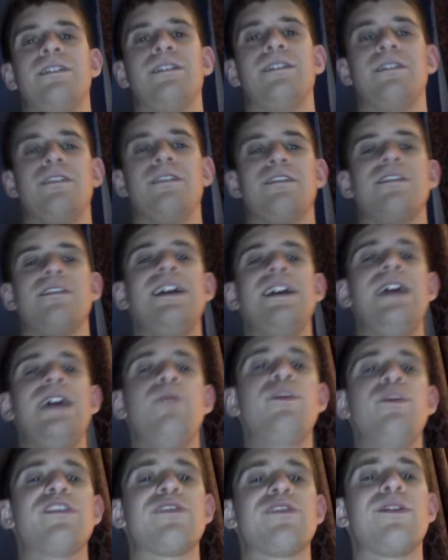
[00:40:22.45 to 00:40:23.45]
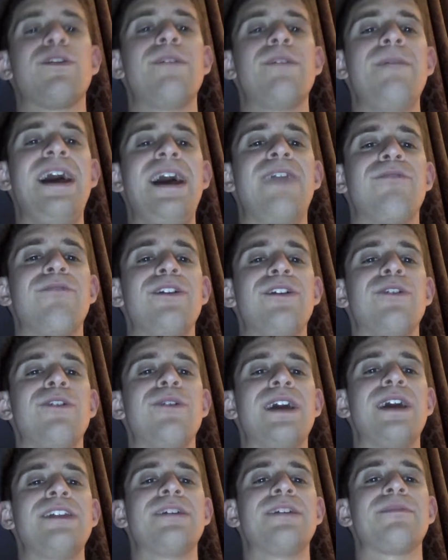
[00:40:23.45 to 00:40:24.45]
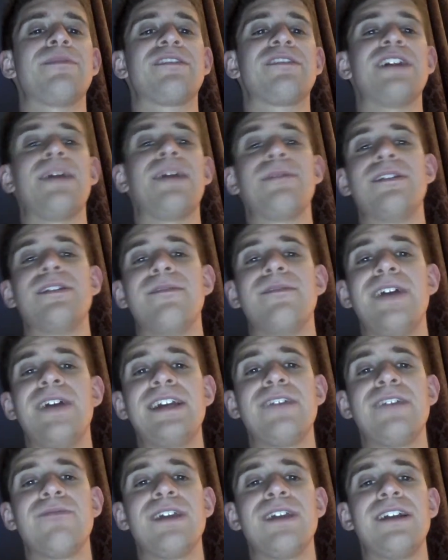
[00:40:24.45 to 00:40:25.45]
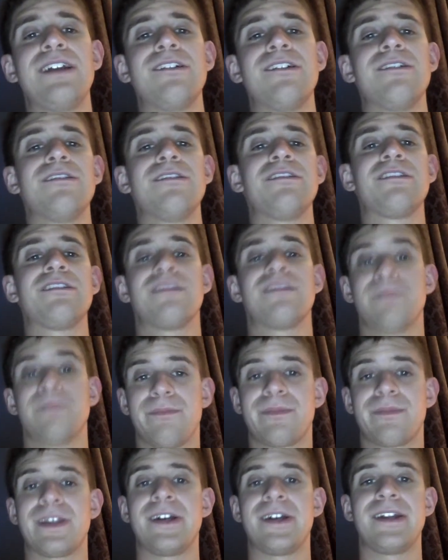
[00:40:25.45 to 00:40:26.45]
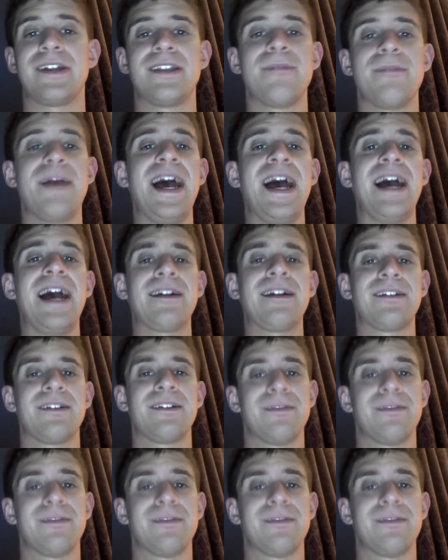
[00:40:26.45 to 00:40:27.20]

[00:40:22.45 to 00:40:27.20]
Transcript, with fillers: So then we saw Matt Riddle end up stopping the Viking Raiders uh, in the back.